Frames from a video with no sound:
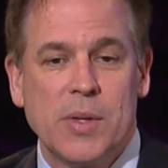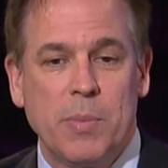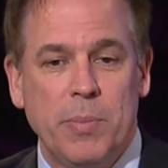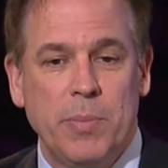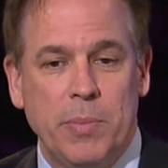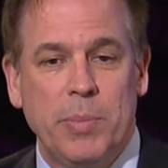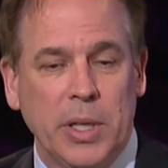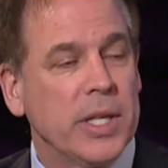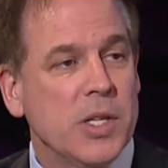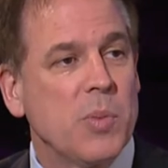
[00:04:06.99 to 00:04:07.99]
is
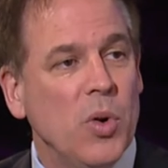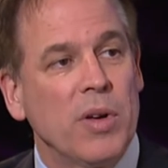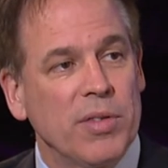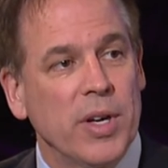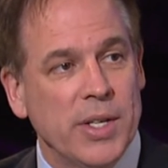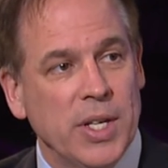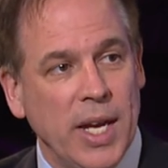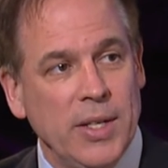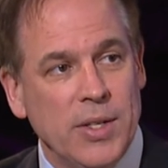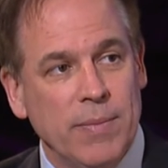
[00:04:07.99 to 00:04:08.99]
billions more for
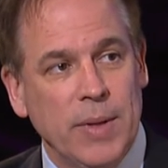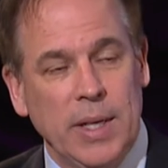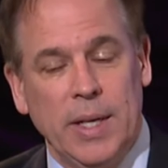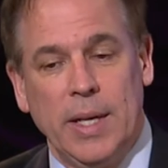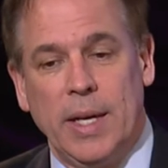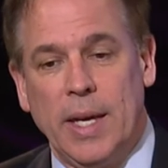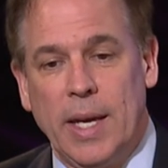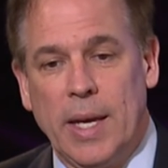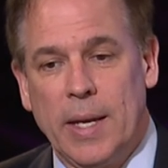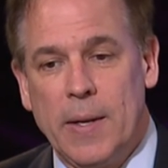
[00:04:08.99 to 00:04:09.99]
education. Mm -hmm.
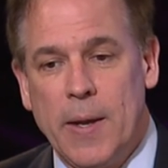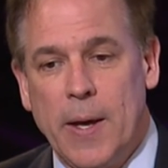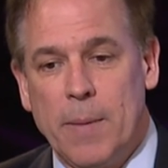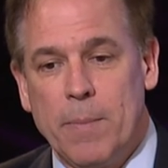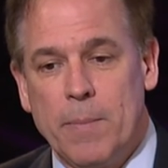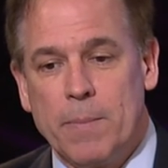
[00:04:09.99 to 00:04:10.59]
And um,